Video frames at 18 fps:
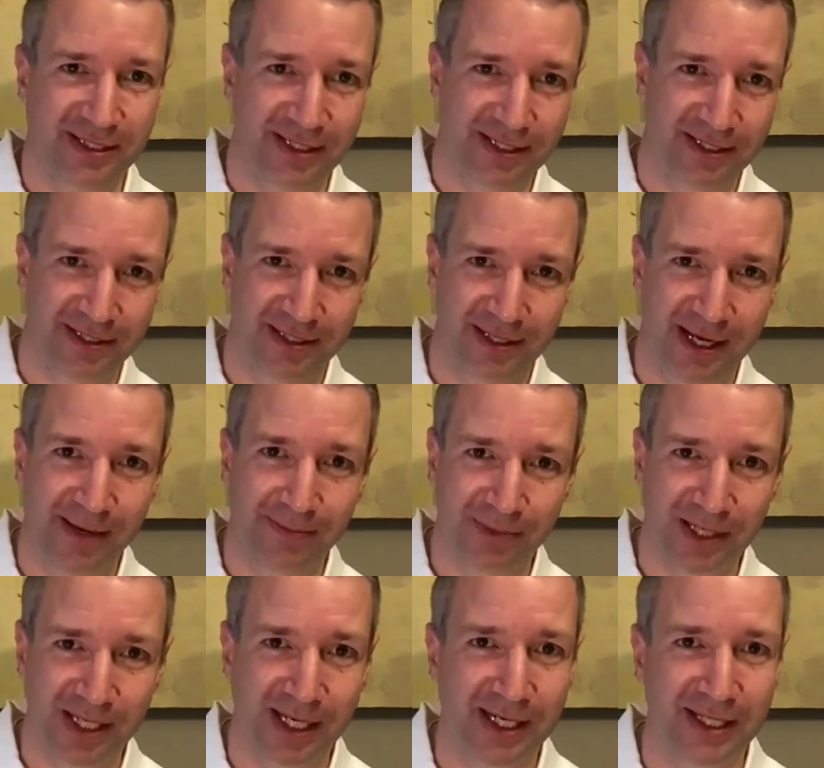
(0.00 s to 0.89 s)
in
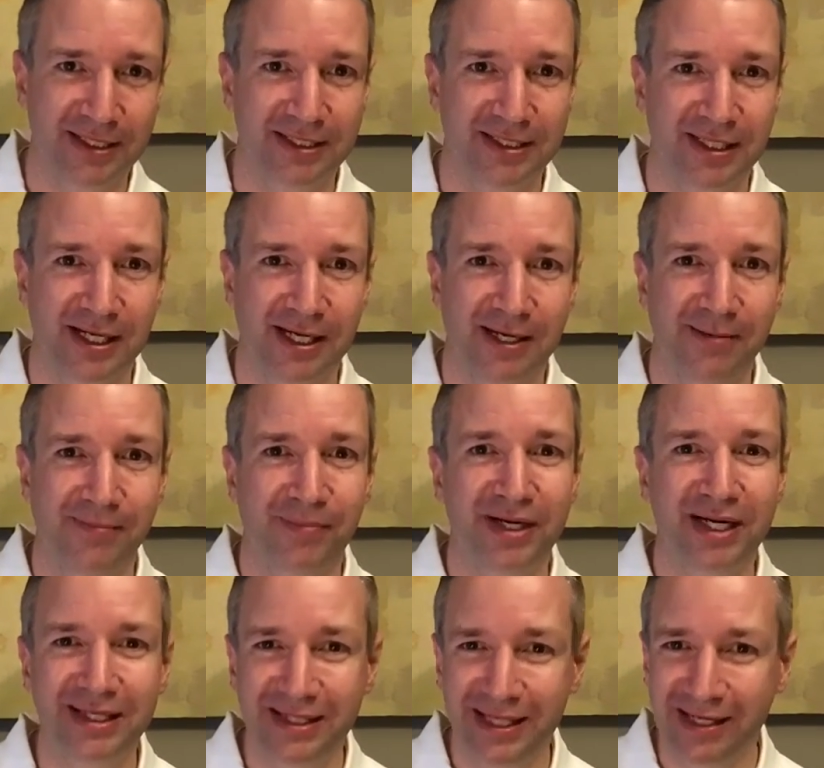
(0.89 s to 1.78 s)
Epcot, but
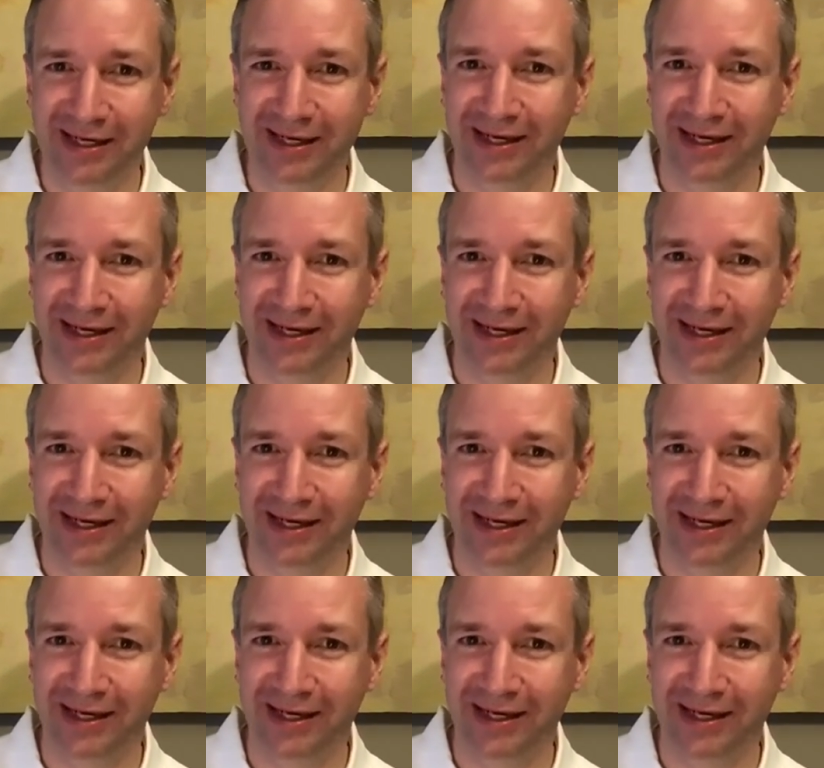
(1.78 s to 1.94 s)
I think,